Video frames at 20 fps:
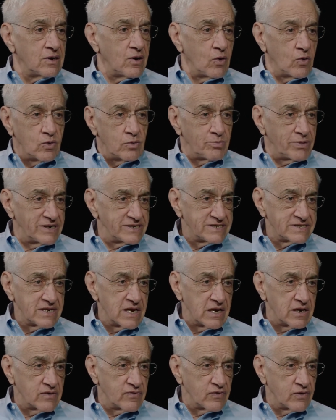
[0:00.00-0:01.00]
owned by
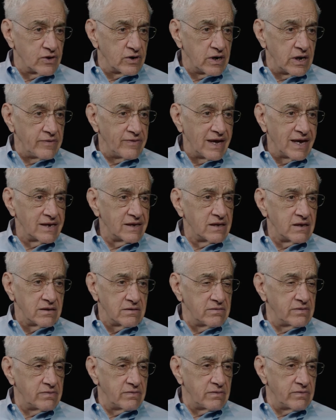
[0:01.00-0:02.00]
Stanford, and
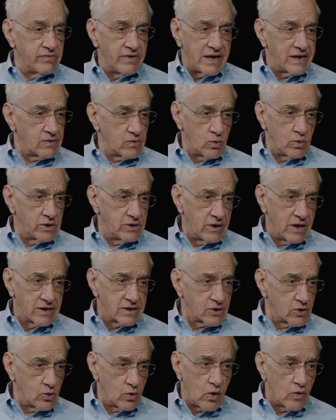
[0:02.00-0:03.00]
that would
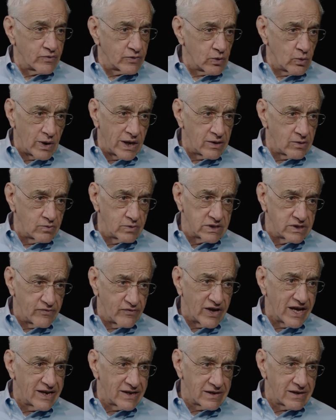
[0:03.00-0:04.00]
not go over well with the
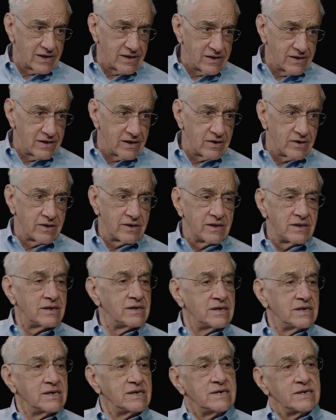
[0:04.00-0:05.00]
faculty at all.
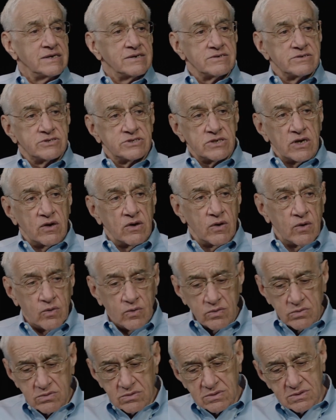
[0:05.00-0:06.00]
Correct.
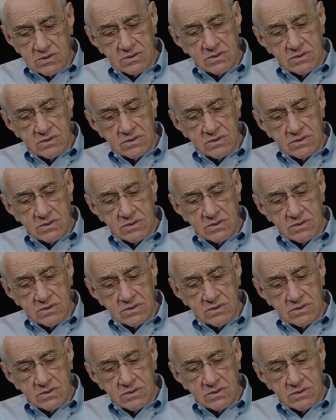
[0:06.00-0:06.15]
So